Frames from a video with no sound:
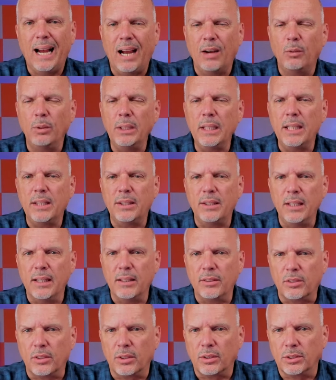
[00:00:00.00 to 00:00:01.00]
I really
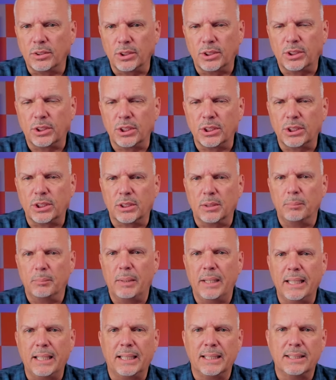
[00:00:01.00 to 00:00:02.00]
think there's just
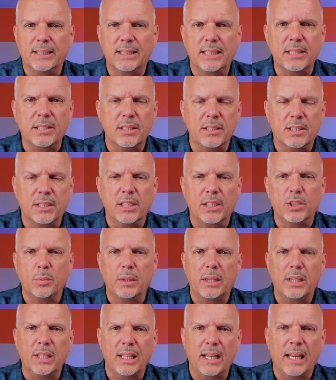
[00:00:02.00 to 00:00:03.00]
some inconsistencies
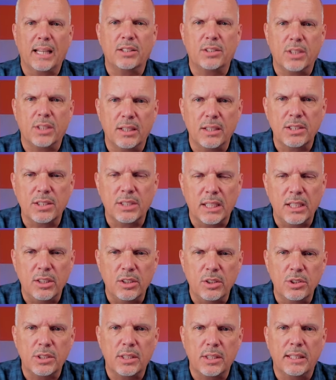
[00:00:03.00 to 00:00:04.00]
with the antennas they
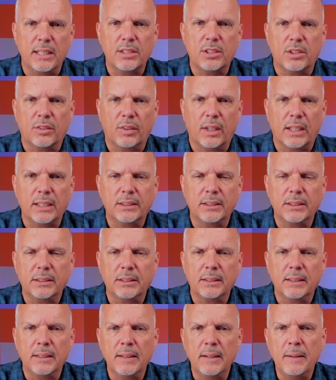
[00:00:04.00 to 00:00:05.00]
use in these
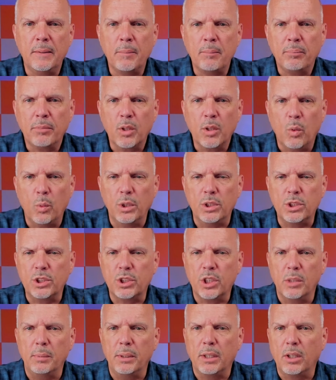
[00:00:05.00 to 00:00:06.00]
devices,
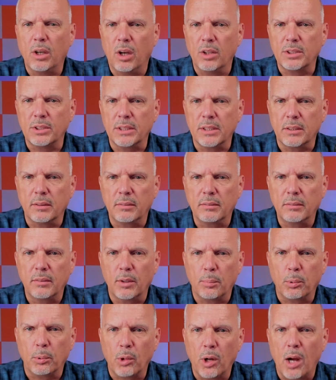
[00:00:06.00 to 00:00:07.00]
which could be causing
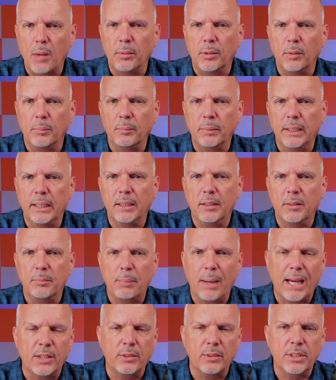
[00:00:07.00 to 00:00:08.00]
the problem in
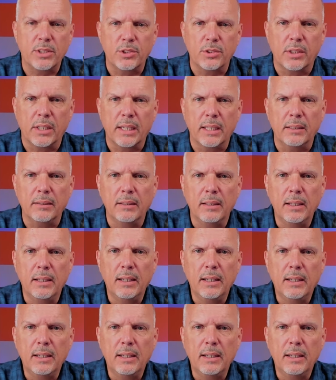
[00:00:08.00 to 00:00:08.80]
battery drain.